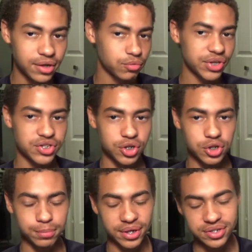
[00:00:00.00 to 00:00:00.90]
the restart
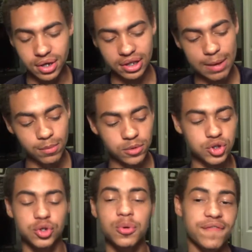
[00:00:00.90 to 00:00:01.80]
took place on lap
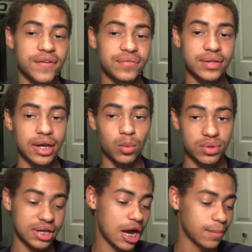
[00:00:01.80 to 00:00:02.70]
258
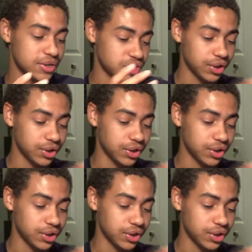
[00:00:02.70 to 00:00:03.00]
with Kyle Busch